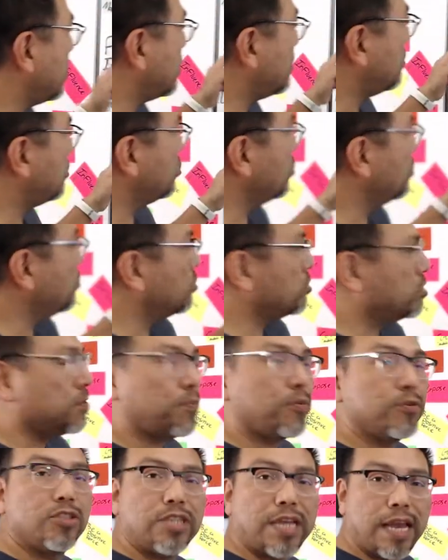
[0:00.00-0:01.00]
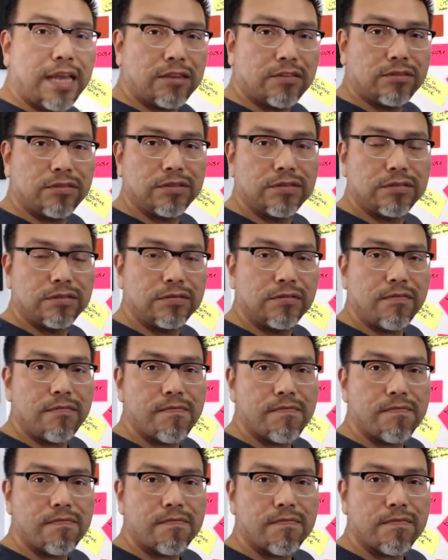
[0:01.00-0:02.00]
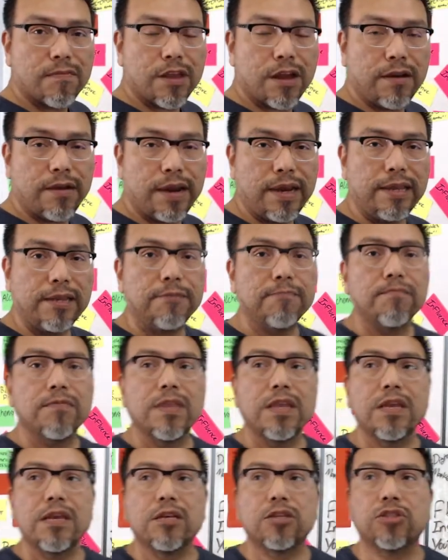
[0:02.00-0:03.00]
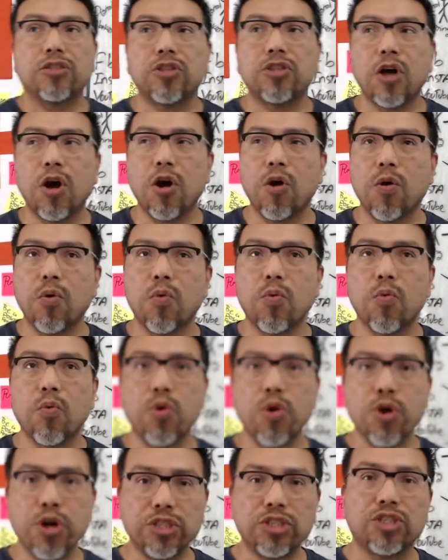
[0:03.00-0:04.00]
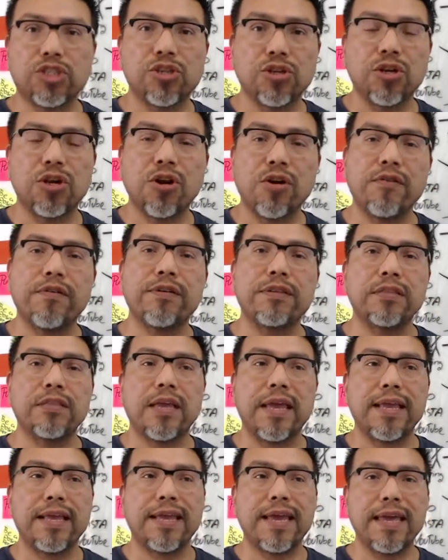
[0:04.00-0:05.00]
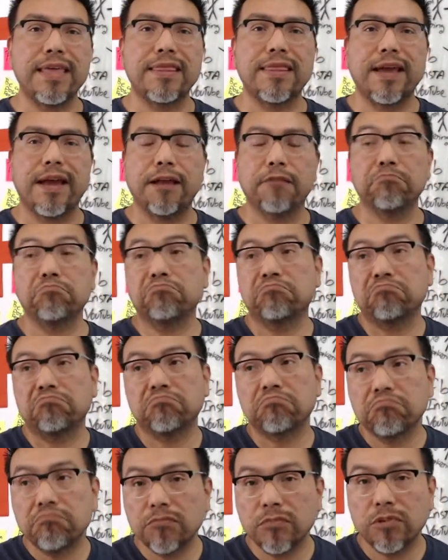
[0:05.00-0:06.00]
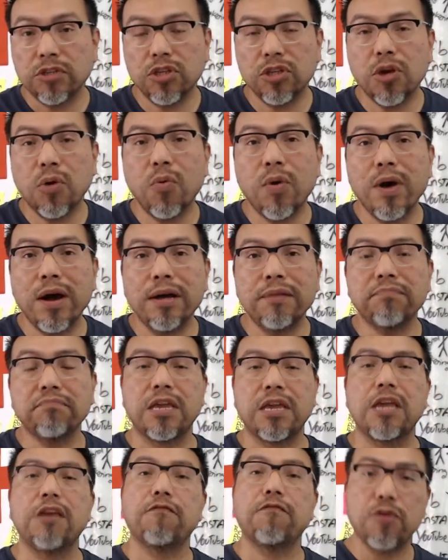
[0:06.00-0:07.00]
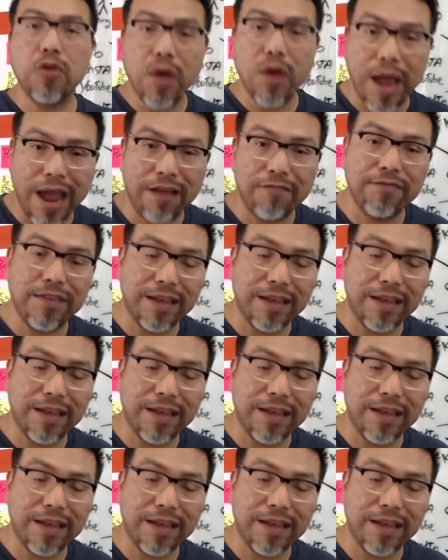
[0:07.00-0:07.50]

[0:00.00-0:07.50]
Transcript: to multiple channels. All right. So would you go in and get that? You know what? If you have the